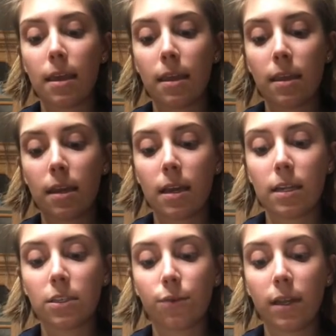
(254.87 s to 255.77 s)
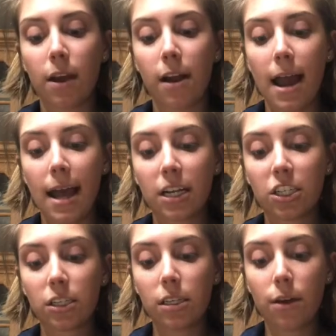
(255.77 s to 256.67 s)
and we are
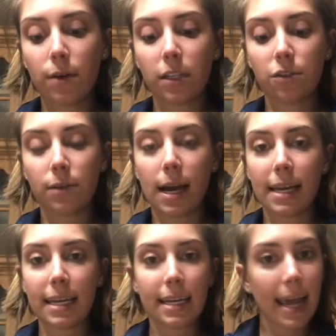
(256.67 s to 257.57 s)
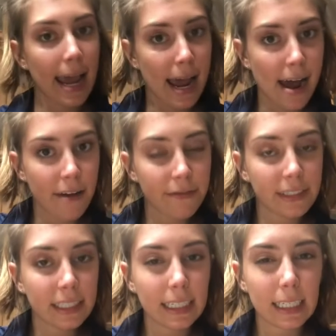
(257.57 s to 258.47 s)
actually going to cut it in half
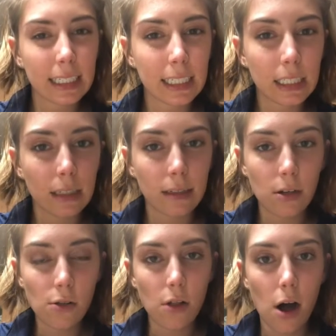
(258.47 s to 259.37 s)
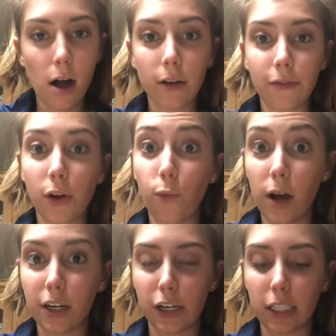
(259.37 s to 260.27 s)
since it's a little long for
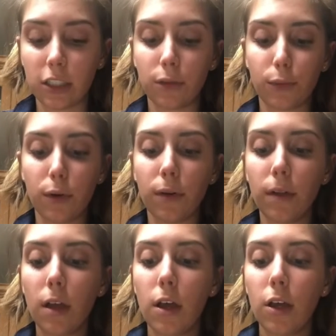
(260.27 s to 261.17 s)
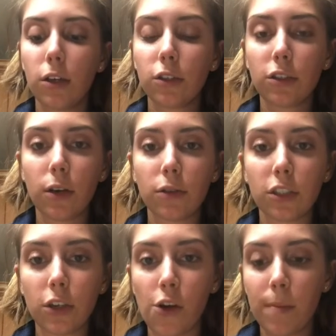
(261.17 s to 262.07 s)
1 crescent roll. So
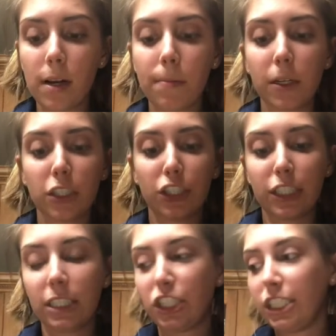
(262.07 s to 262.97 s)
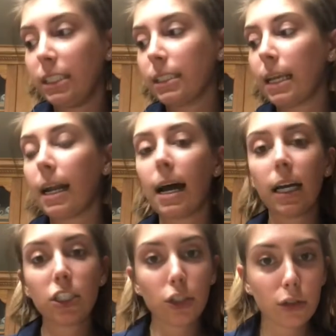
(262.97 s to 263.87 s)
just open up our string cheese, and
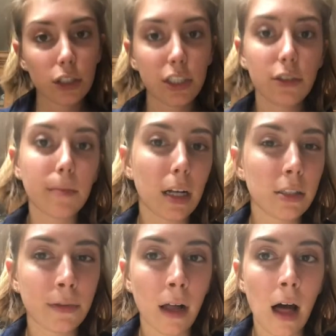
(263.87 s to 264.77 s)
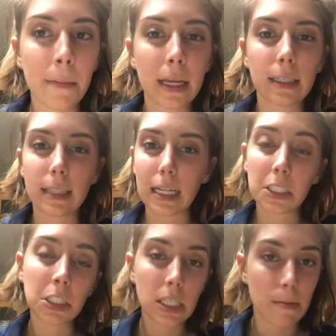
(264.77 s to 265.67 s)
I chose to use mozzarella because that's
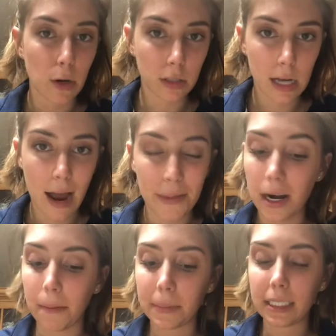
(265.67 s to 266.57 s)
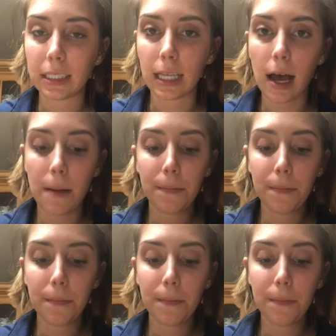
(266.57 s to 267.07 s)
just the most common on pizza.